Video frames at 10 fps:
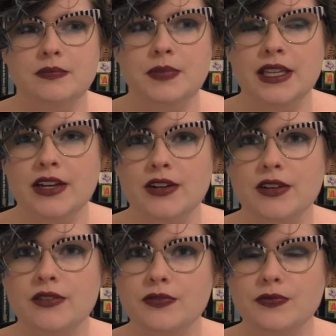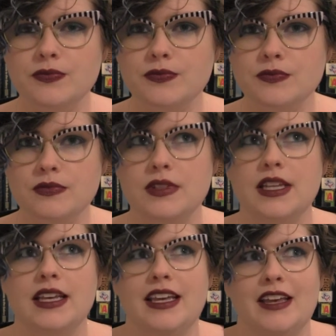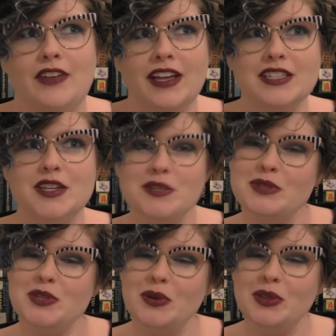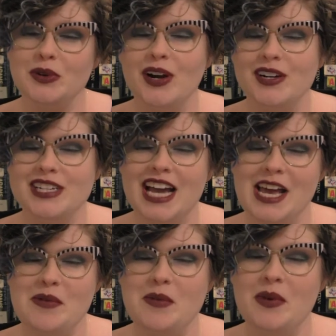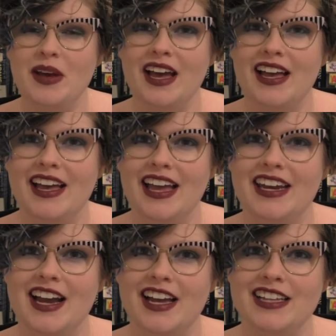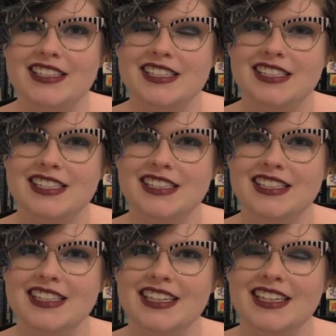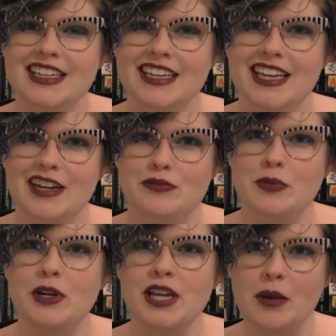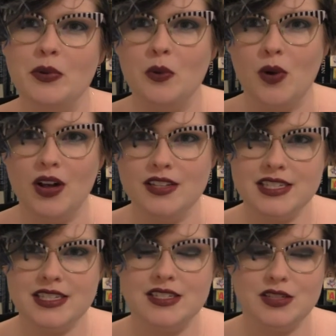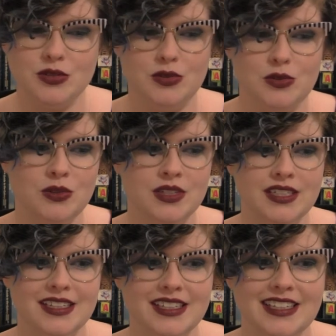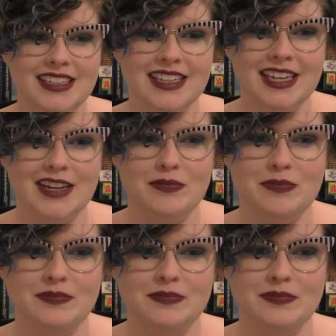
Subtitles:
being there if I can tell someone's going through a hard time, and not kind of putting up walls to kind of